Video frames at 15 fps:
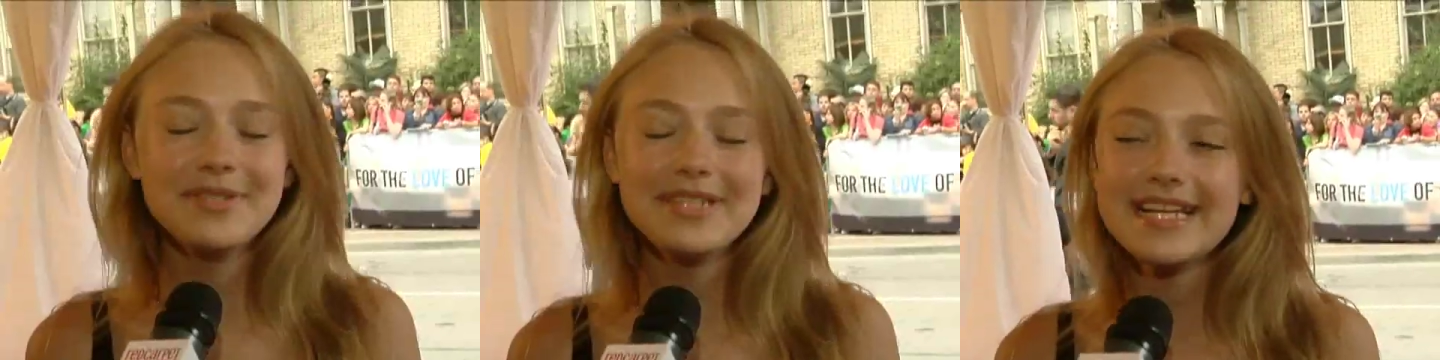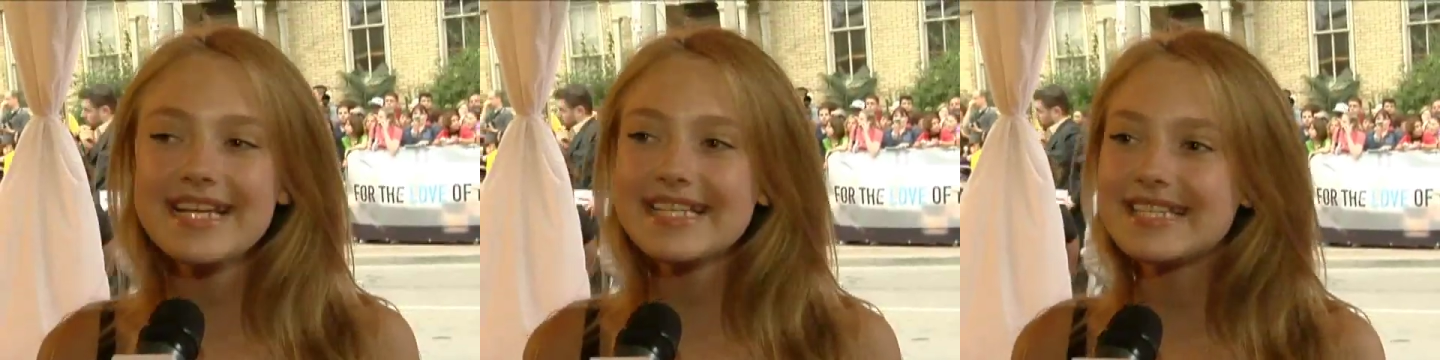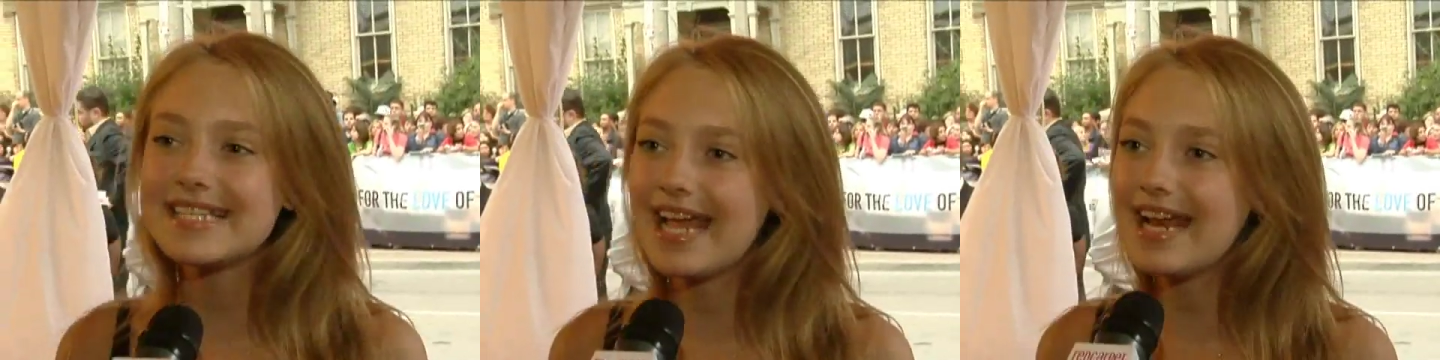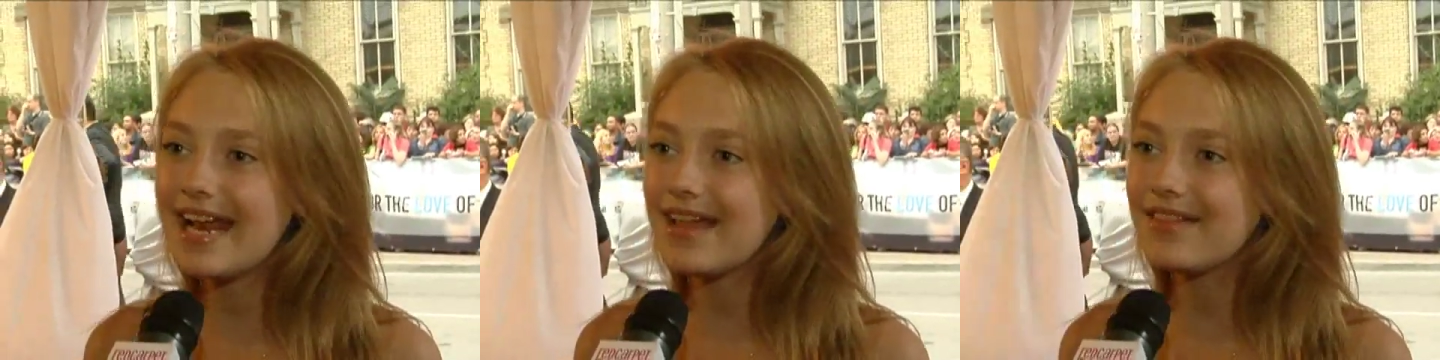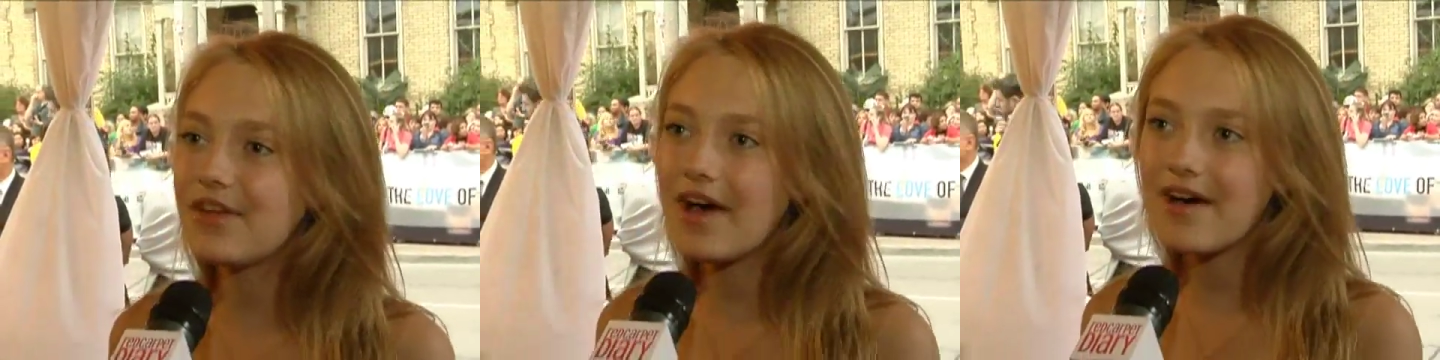really excited.
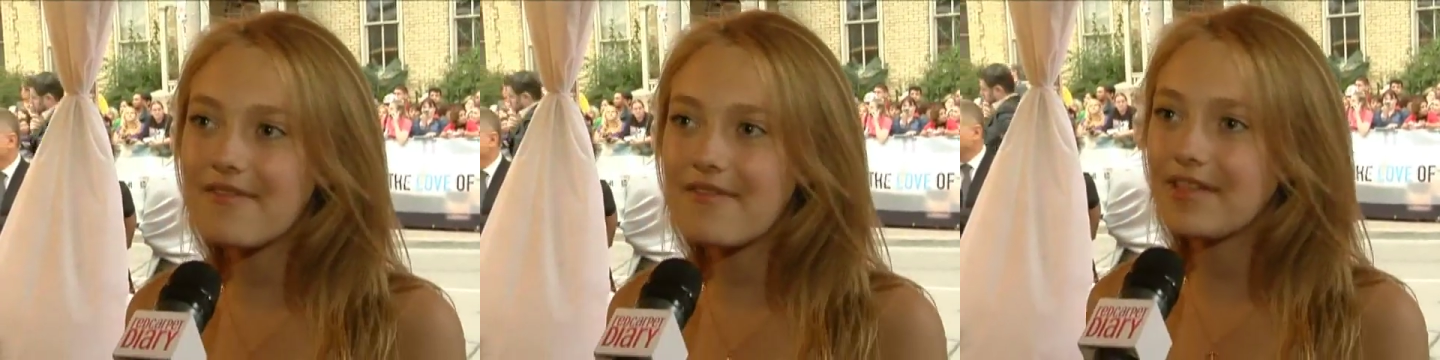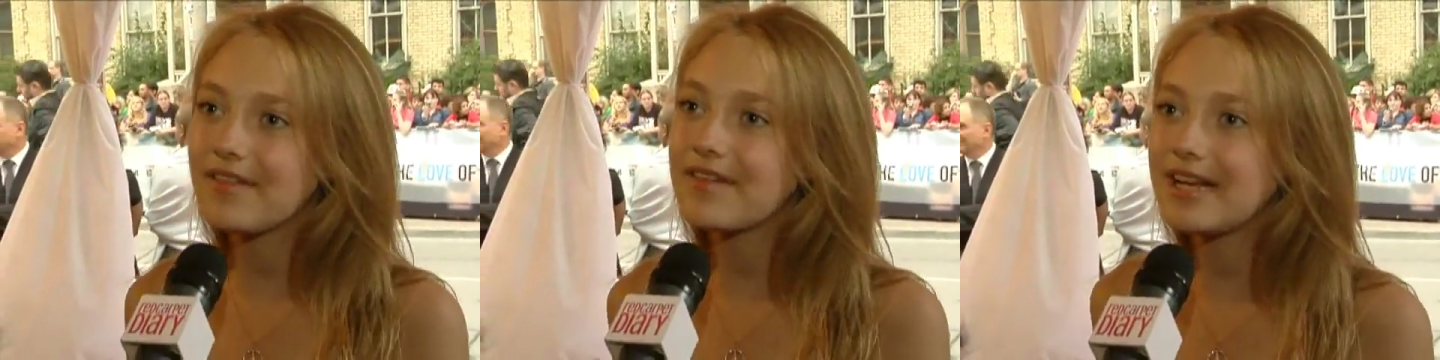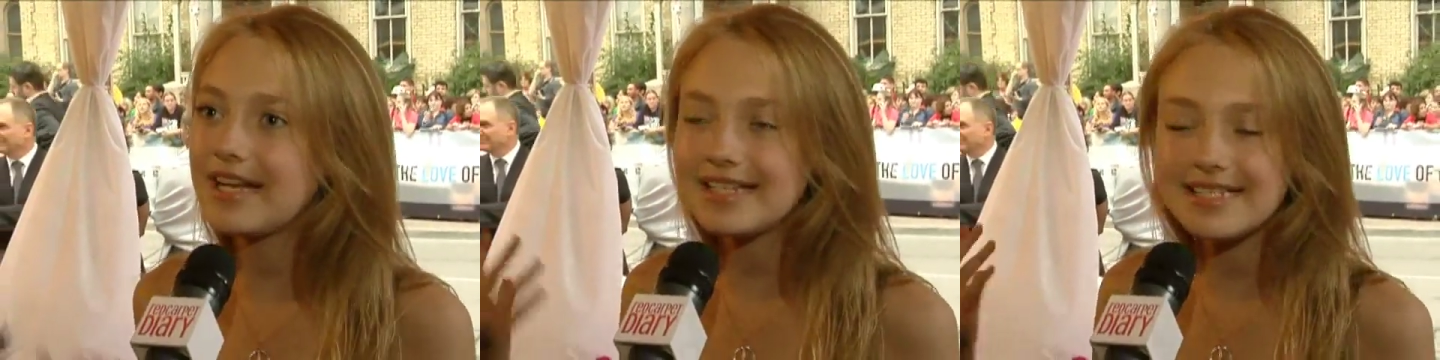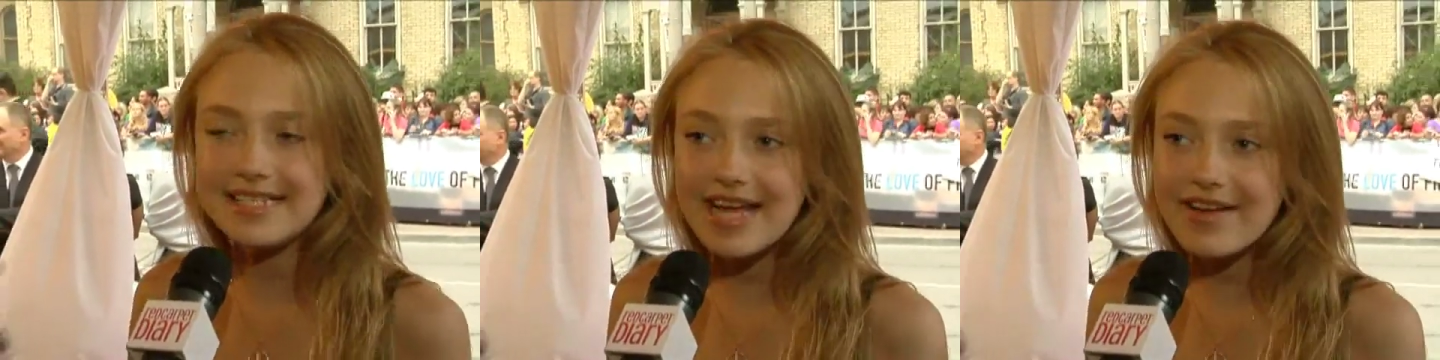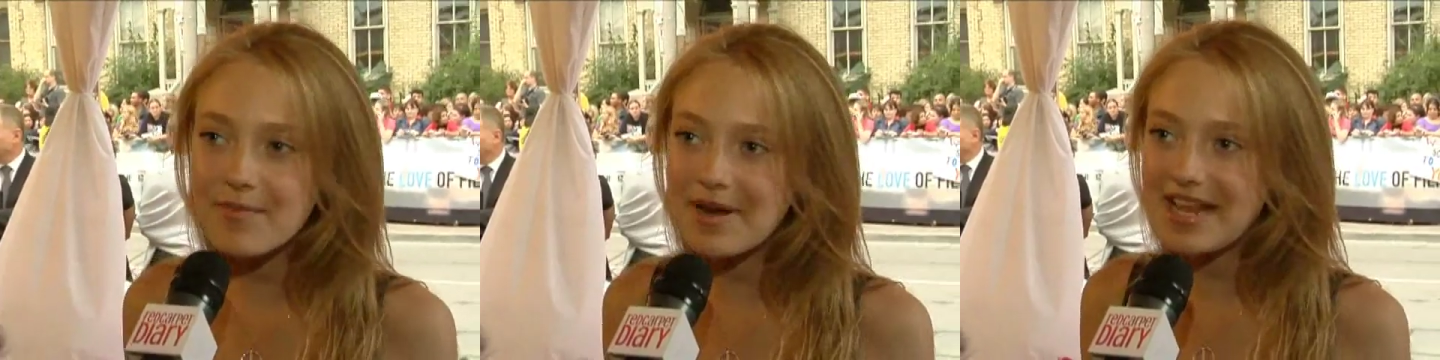I love I love getting to
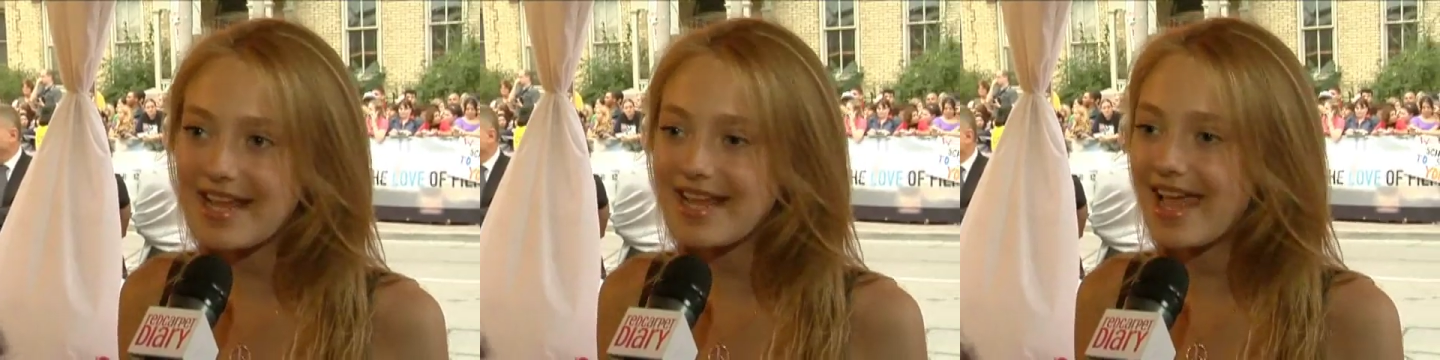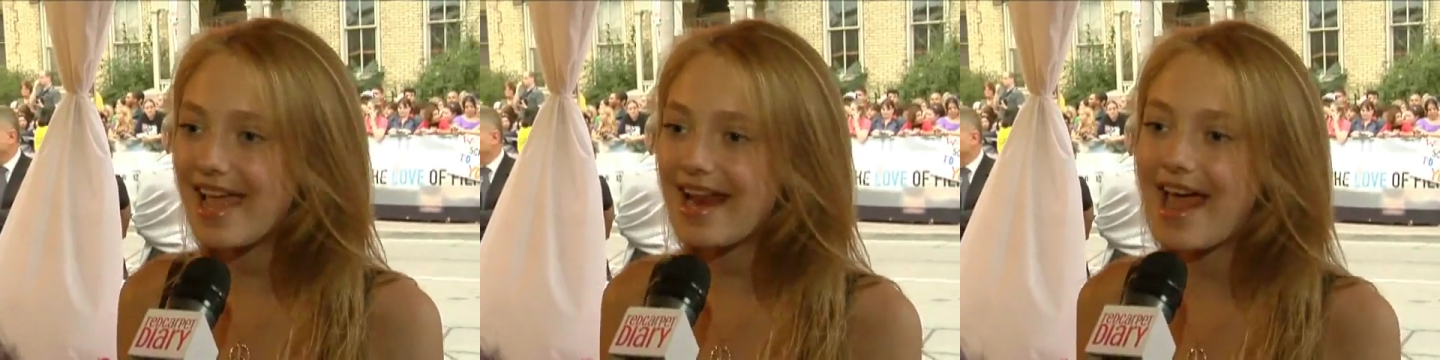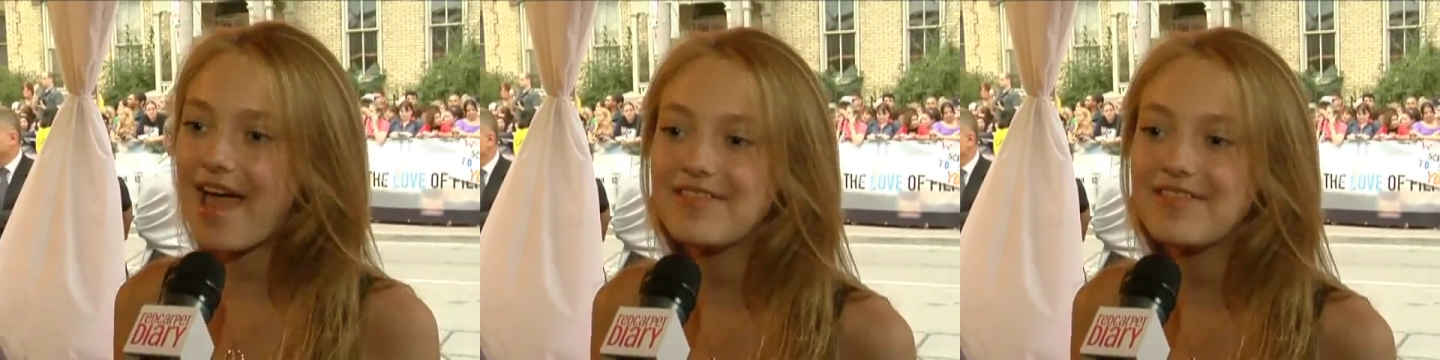see everybody again.